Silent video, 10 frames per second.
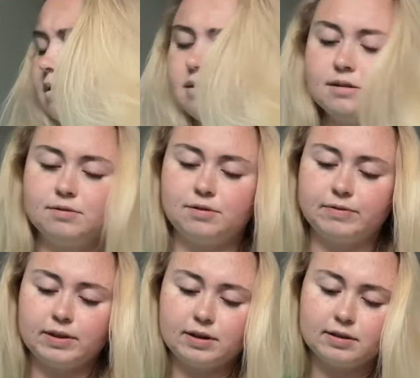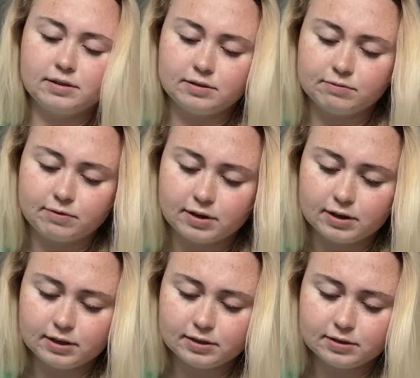I don't know if I like these
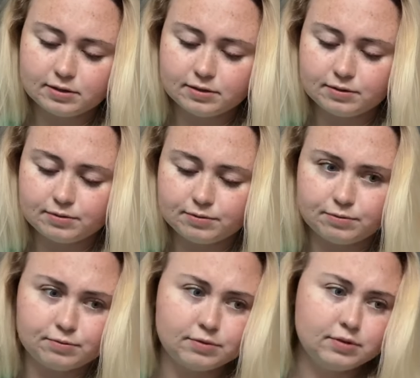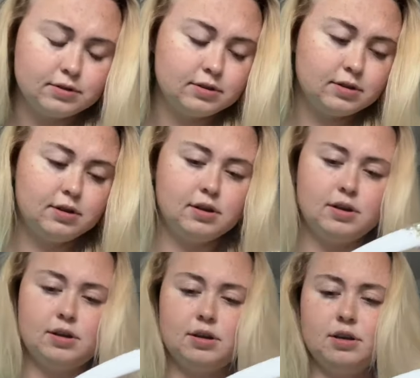rhinestones.
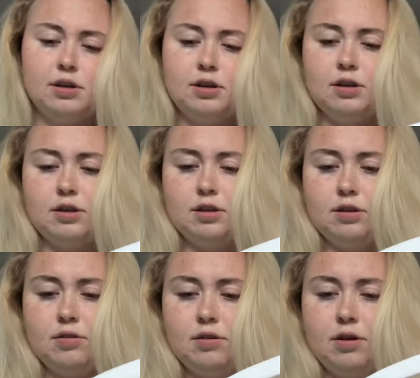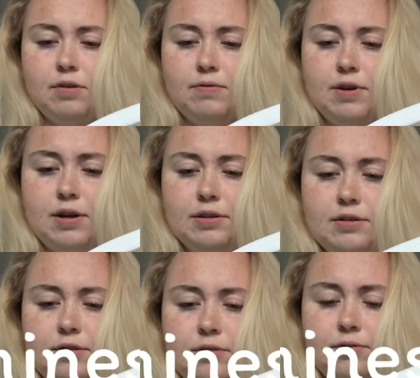They're not
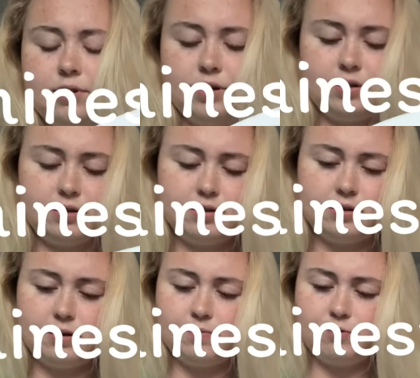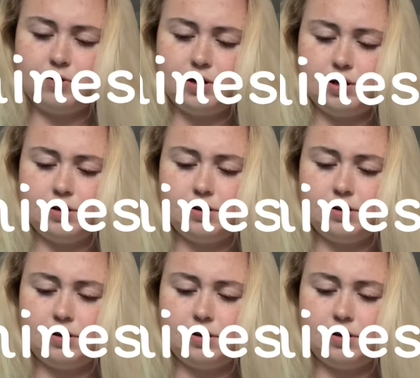rhinestoning the same way.